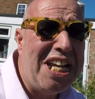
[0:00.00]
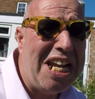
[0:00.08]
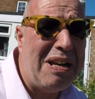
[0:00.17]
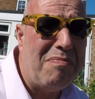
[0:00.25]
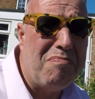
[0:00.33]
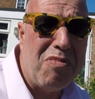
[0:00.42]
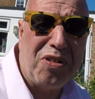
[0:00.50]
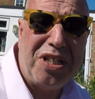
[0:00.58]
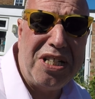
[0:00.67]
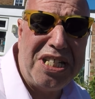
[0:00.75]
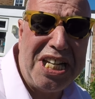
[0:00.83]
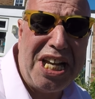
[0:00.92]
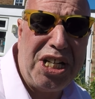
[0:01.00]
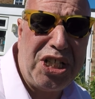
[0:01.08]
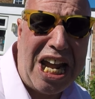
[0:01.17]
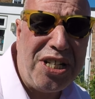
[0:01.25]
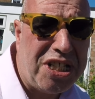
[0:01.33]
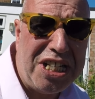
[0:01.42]
in modern day
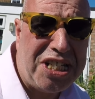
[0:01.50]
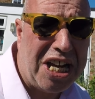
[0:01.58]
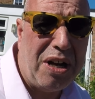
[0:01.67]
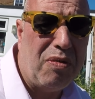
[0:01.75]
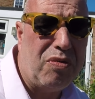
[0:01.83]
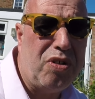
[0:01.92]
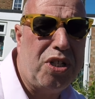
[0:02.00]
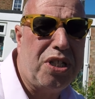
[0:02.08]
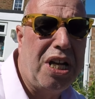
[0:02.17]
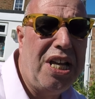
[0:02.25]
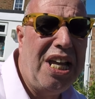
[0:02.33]
shanty towns.